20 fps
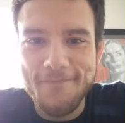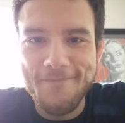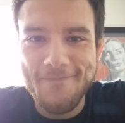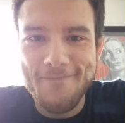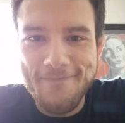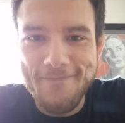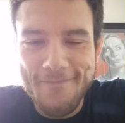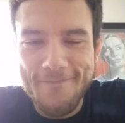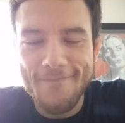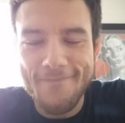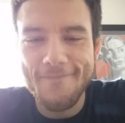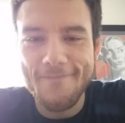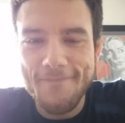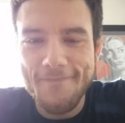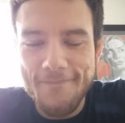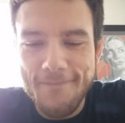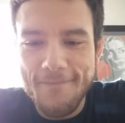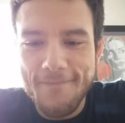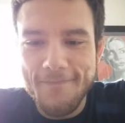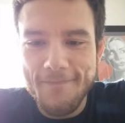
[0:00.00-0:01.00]

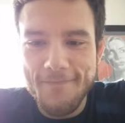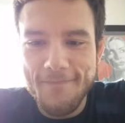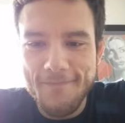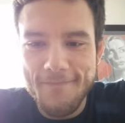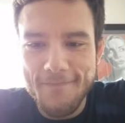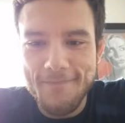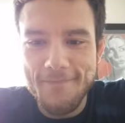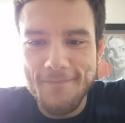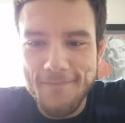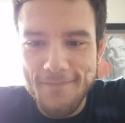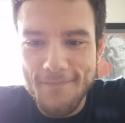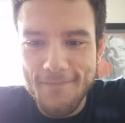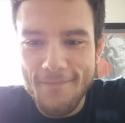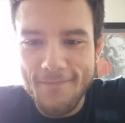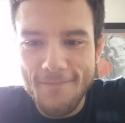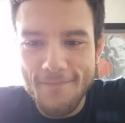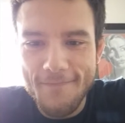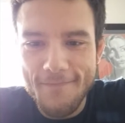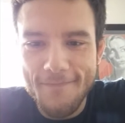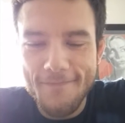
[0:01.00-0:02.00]

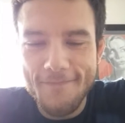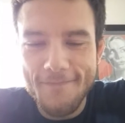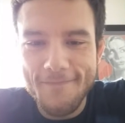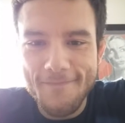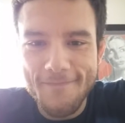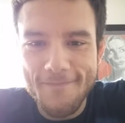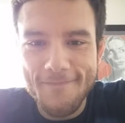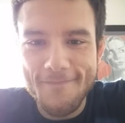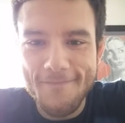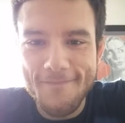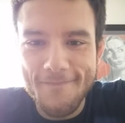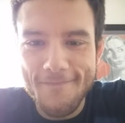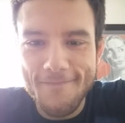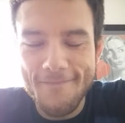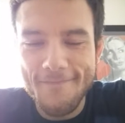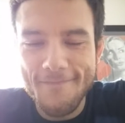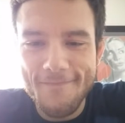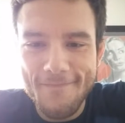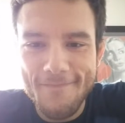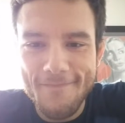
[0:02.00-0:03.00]

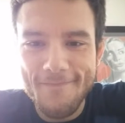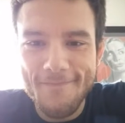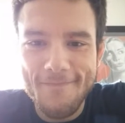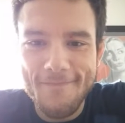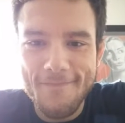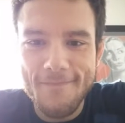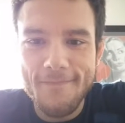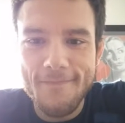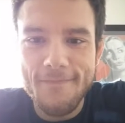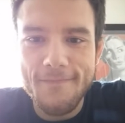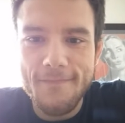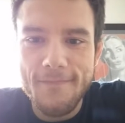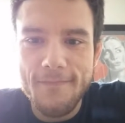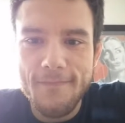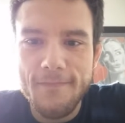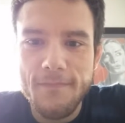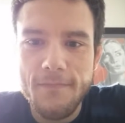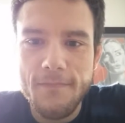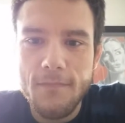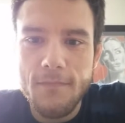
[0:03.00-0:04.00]

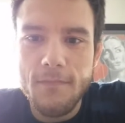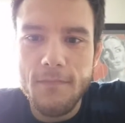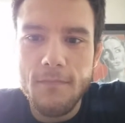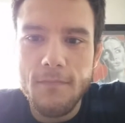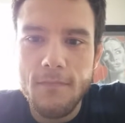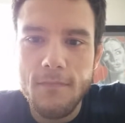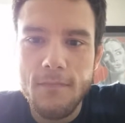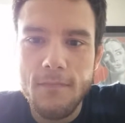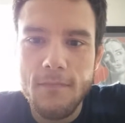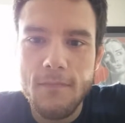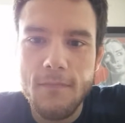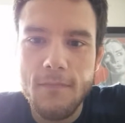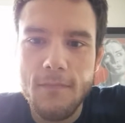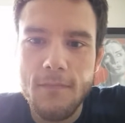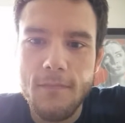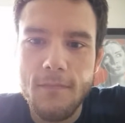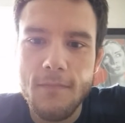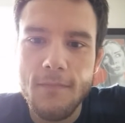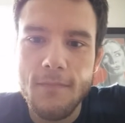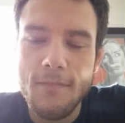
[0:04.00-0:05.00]

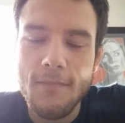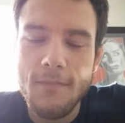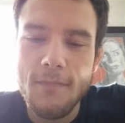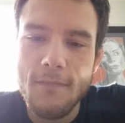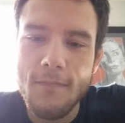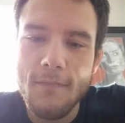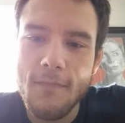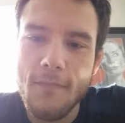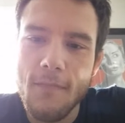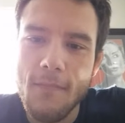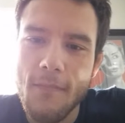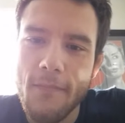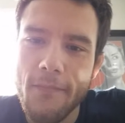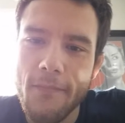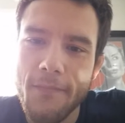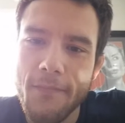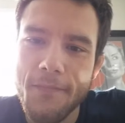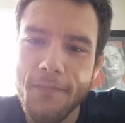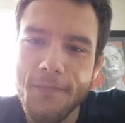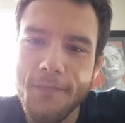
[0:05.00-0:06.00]

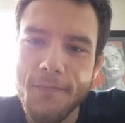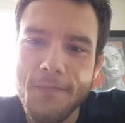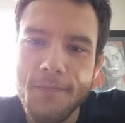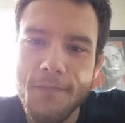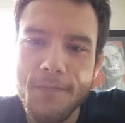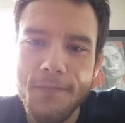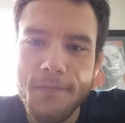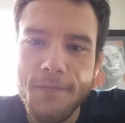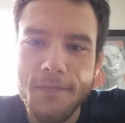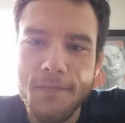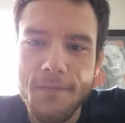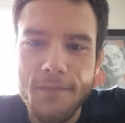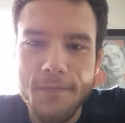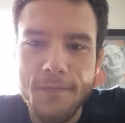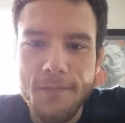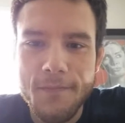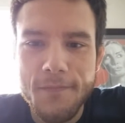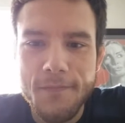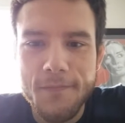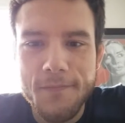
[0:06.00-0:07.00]

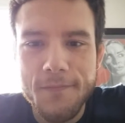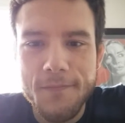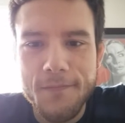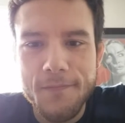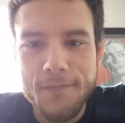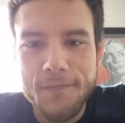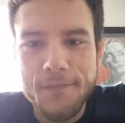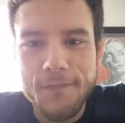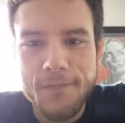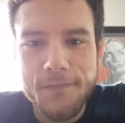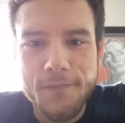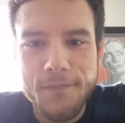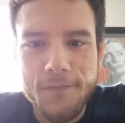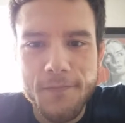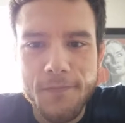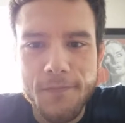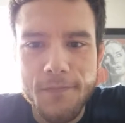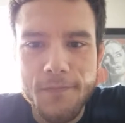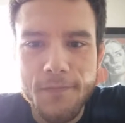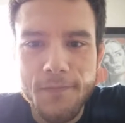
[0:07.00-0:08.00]
No words are spoken by the person on screen.